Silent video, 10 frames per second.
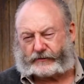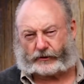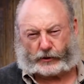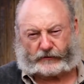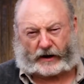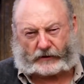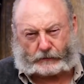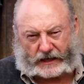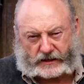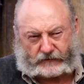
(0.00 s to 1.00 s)
remove every
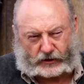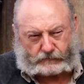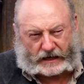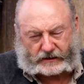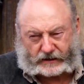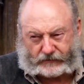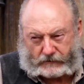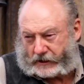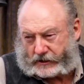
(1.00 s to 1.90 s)
piece of humanity from